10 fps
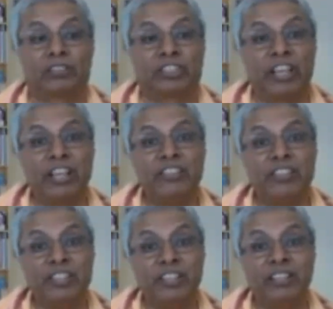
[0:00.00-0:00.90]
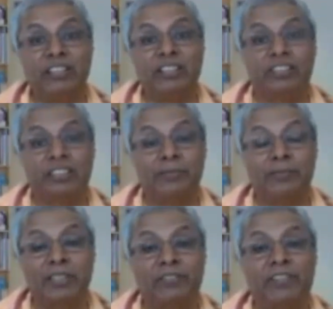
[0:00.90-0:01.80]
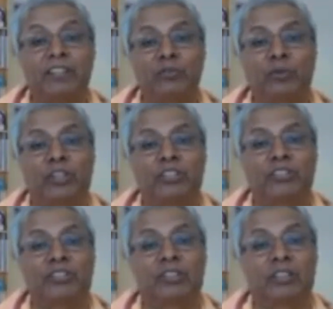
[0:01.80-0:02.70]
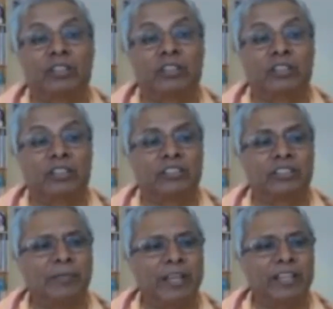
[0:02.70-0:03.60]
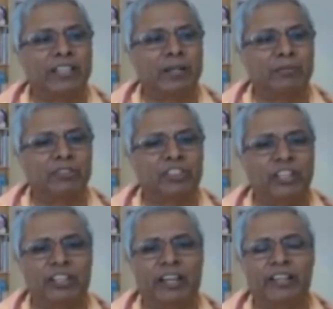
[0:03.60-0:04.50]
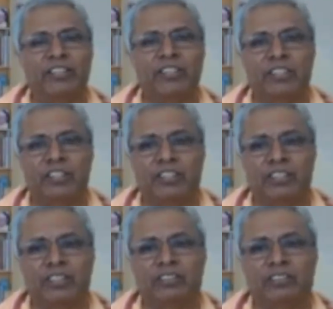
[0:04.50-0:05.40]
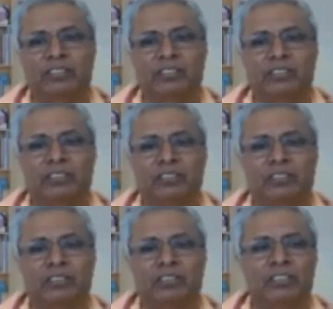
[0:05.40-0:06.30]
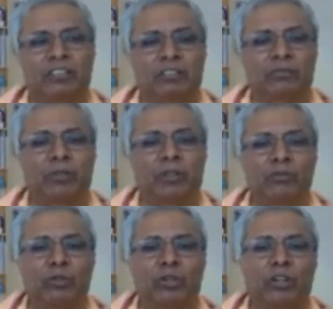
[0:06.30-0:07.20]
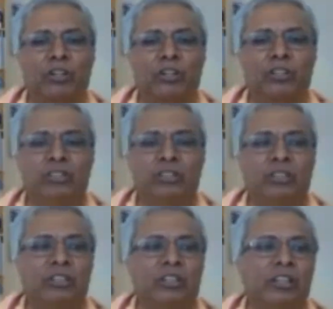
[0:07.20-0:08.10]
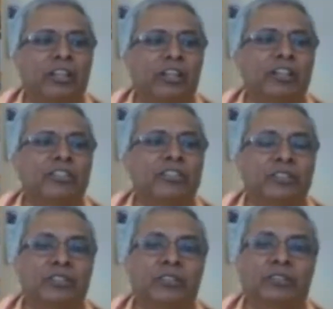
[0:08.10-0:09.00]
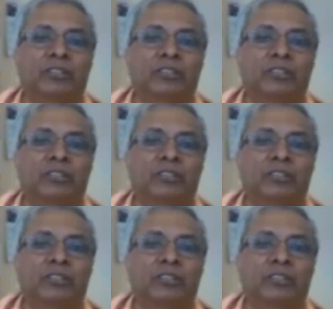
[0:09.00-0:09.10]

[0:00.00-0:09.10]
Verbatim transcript: changing itself in different ways. Some agreeable thing I see, the sattva guna is